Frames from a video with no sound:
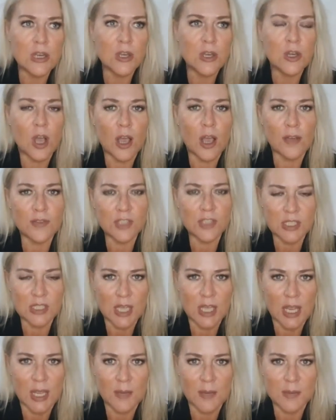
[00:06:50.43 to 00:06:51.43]

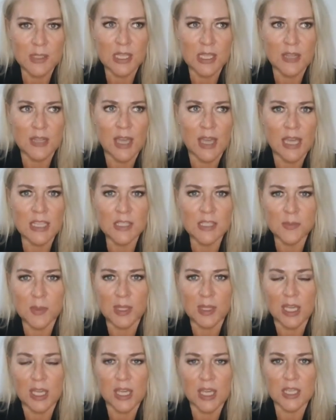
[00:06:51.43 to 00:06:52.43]
oftentimes that's
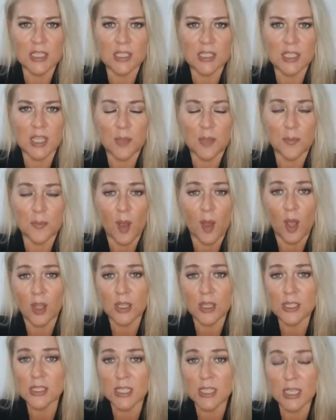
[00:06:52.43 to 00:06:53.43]
because the
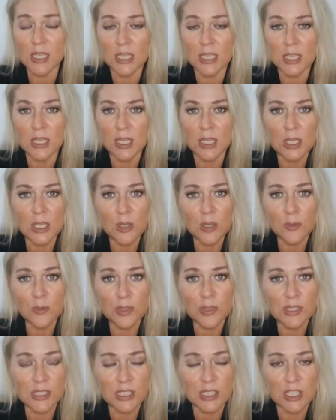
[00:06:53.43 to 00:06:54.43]
policy
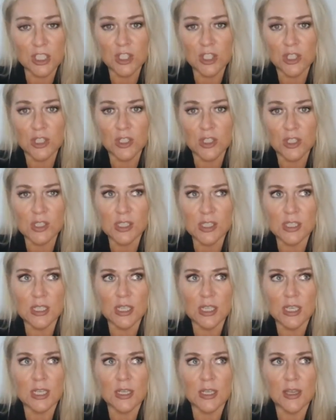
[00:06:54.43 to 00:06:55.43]
procedures
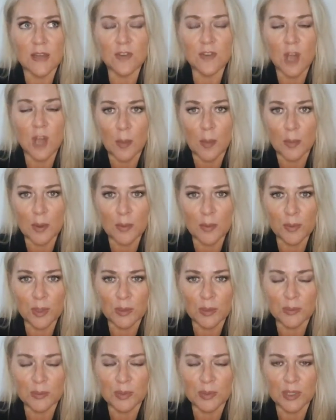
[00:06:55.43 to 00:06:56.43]
have not been
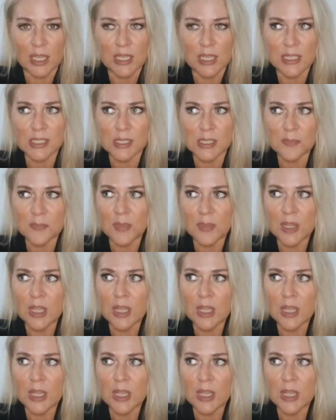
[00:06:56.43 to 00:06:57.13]
put in place.